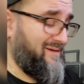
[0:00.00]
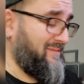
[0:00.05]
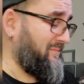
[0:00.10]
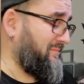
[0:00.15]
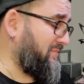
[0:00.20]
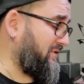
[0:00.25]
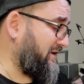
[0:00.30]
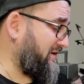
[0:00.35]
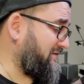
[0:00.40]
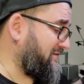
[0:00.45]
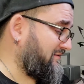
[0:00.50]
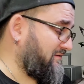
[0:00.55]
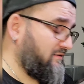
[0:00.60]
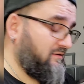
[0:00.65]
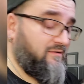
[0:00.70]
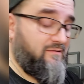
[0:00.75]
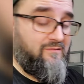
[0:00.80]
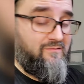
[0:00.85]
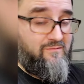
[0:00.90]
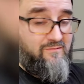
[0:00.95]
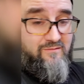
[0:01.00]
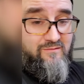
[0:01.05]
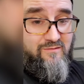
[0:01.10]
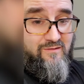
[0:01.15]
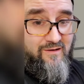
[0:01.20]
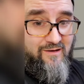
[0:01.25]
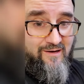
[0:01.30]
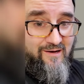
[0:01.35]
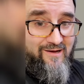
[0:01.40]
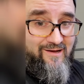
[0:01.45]
But
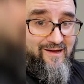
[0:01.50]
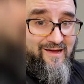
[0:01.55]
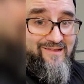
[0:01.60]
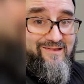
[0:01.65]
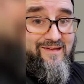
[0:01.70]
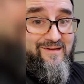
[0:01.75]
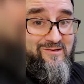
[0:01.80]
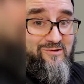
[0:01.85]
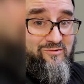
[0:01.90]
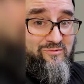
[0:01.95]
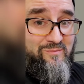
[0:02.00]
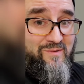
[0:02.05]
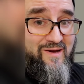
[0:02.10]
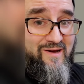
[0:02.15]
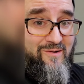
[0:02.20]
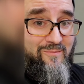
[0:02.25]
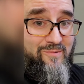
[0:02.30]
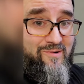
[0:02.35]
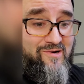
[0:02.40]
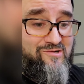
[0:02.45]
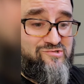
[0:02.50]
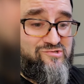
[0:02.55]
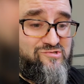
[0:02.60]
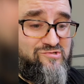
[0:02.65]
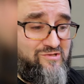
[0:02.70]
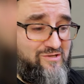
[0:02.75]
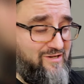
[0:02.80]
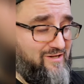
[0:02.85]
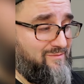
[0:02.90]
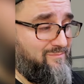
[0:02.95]
I like using my
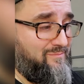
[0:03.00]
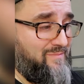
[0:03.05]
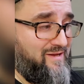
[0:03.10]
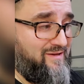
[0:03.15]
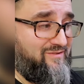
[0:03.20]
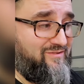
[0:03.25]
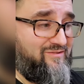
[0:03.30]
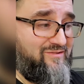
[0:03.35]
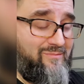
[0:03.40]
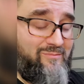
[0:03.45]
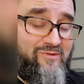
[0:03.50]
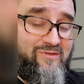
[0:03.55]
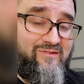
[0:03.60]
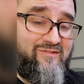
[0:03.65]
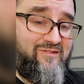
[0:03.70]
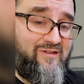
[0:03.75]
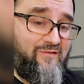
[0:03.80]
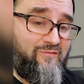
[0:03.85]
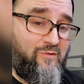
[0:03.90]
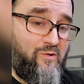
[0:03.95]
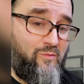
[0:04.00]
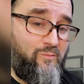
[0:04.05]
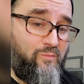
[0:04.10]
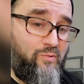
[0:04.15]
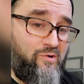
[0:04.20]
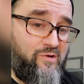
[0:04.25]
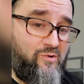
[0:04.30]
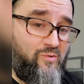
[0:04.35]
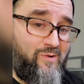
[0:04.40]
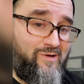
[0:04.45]
airbrush. It makes some of this stuff go
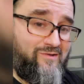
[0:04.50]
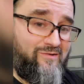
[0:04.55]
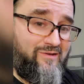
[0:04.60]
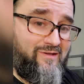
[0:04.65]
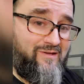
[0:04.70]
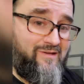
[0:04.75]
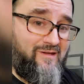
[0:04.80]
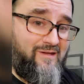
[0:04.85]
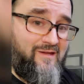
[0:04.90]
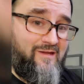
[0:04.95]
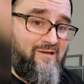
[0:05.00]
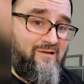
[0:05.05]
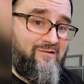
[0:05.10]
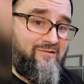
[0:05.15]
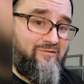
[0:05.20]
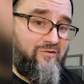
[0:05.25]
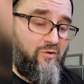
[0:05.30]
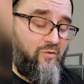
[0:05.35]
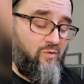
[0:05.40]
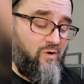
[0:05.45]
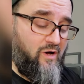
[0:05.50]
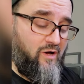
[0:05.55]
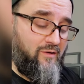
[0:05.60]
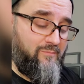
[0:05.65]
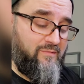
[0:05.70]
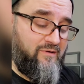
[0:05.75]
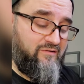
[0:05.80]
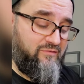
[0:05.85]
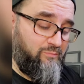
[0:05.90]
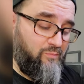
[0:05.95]
pretty quickly. So I'll
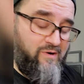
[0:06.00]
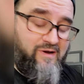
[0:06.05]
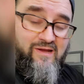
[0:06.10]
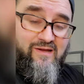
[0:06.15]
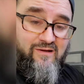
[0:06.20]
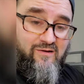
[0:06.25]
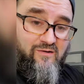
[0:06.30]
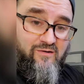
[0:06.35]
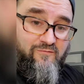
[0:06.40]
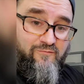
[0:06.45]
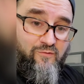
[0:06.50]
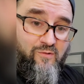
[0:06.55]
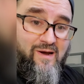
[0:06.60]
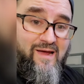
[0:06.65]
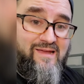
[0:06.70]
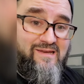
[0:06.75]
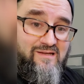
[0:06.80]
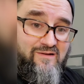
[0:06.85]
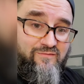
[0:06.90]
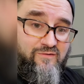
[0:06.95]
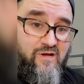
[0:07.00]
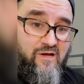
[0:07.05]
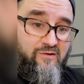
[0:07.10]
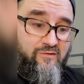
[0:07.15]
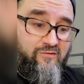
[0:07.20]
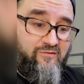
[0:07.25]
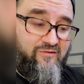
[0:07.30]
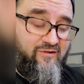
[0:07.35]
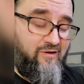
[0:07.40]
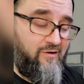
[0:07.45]
be spraying a variety of
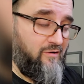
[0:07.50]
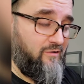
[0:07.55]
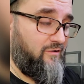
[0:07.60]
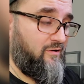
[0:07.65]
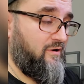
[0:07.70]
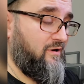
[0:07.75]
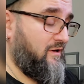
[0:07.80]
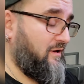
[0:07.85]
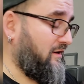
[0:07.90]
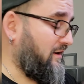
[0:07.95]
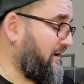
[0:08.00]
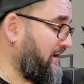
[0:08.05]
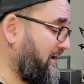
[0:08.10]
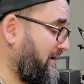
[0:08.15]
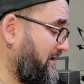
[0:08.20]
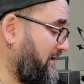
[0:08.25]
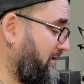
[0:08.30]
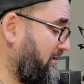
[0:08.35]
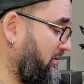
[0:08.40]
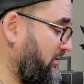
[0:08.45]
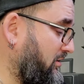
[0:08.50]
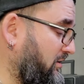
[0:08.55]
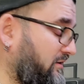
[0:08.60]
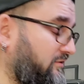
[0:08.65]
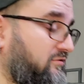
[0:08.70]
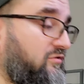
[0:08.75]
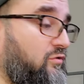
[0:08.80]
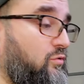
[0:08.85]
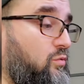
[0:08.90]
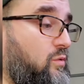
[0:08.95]
colors here
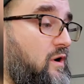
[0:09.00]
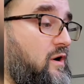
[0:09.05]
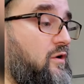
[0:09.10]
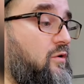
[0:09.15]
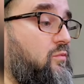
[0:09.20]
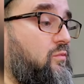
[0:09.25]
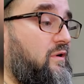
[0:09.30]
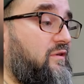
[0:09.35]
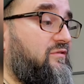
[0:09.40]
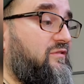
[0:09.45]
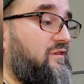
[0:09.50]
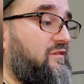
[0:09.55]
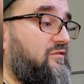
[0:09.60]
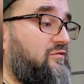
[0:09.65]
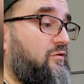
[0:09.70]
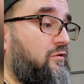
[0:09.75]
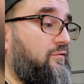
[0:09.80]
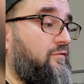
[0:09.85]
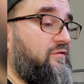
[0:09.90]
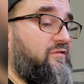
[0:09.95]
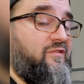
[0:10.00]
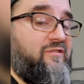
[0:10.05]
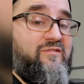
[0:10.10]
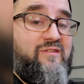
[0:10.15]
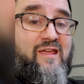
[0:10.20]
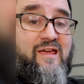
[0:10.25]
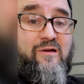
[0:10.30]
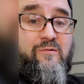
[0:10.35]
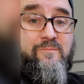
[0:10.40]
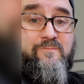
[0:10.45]
onto our rusting surfaces.
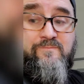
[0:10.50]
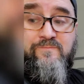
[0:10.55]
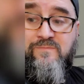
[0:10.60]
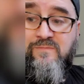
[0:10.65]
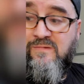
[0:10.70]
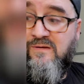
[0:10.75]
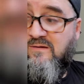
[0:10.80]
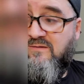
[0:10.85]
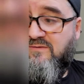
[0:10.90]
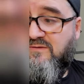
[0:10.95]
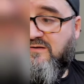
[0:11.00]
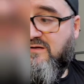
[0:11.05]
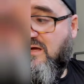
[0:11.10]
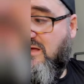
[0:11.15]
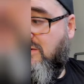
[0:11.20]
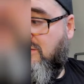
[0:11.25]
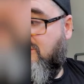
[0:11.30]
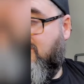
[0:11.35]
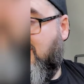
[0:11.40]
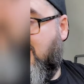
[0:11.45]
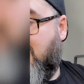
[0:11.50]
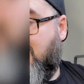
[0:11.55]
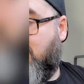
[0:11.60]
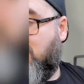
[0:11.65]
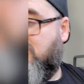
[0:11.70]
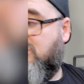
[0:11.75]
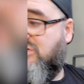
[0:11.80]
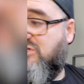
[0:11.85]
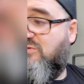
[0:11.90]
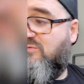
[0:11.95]
Now, the colors that I'm
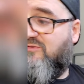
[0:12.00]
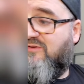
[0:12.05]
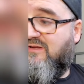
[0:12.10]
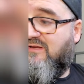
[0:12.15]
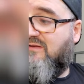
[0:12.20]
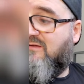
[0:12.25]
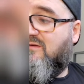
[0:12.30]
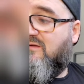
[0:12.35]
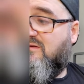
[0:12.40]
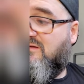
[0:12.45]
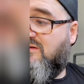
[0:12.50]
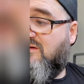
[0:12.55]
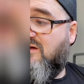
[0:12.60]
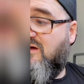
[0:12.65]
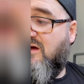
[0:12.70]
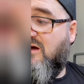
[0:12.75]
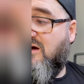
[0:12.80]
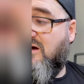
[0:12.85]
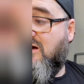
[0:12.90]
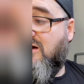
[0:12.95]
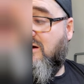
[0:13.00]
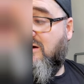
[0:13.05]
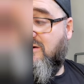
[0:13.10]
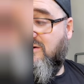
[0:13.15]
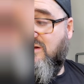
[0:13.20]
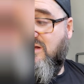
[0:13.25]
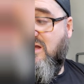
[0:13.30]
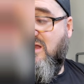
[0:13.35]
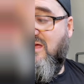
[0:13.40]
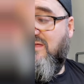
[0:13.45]
choosing are
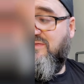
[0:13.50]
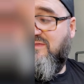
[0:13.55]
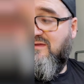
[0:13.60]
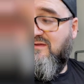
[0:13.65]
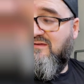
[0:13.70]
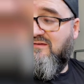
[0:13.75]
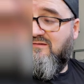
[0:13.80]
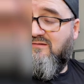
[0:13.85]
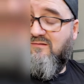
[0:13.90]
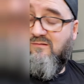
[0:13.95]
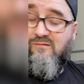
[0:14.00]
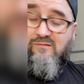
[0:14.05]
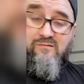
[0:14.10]
nothing